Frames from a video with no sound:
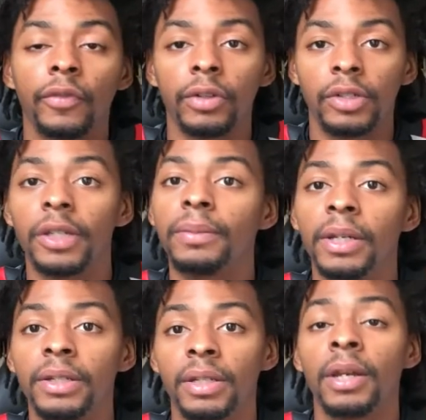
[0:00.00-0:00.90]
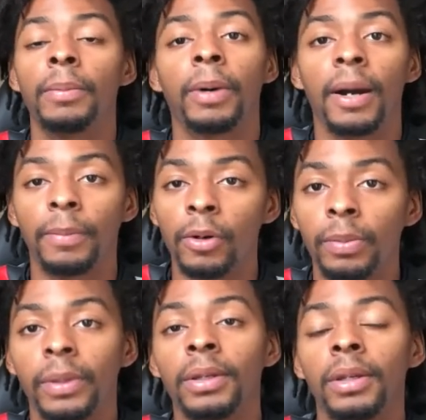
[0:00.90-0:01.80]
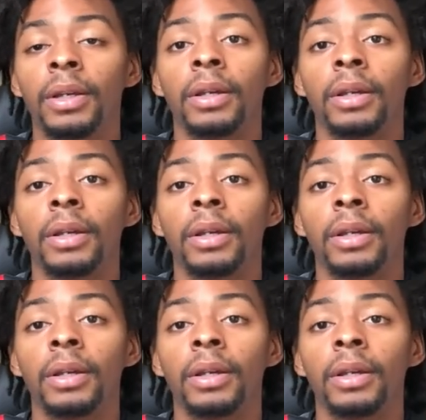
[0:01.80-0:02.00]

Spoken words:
for your teammates. Pop open.